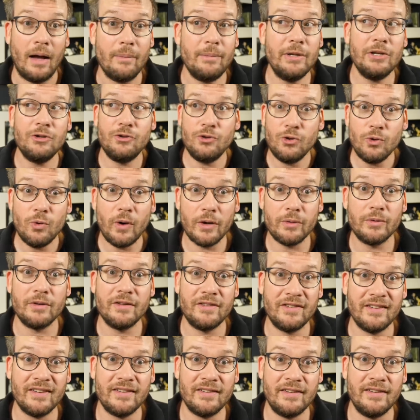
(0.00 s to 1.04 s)
I mean, two
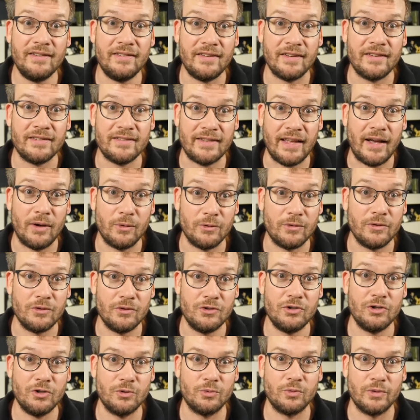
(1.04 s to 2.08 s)
hundred sixty-six thousand
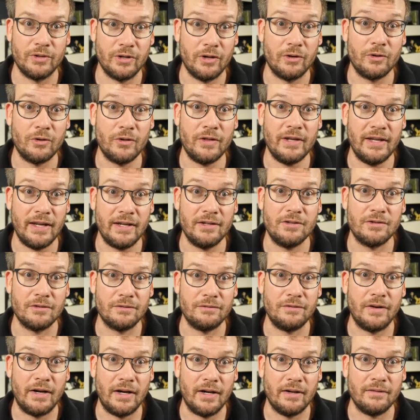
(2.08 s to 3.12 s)
children under the age of
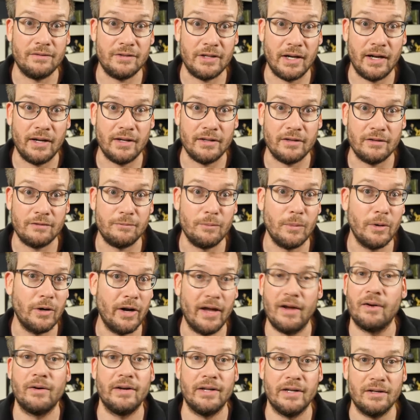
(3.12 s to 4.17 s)
five died of
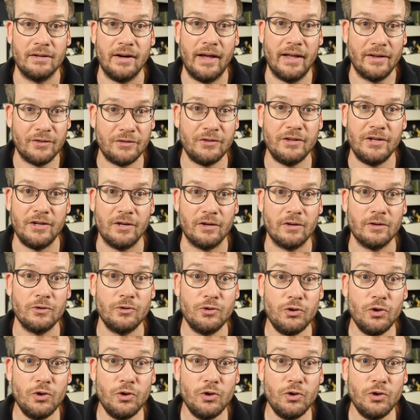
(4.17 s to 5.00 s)
malaria last year.